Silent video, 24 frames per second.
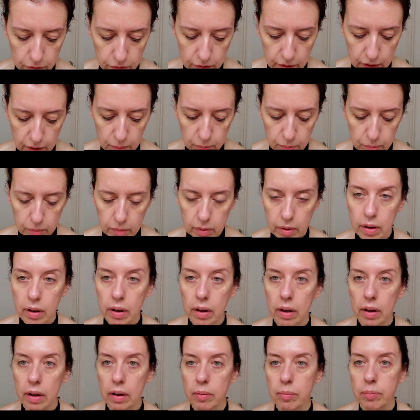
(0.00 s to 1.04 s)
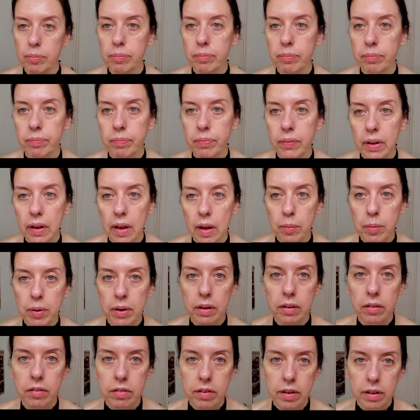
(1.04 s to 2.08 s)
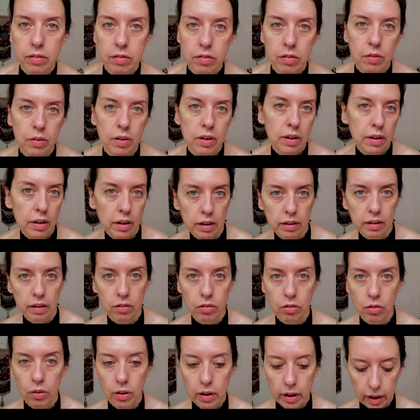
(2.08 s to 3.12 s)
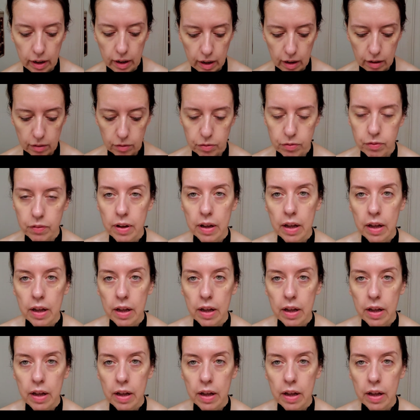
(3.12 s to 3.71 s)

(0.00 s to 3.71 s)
some chemical sunscreen. That's all I have.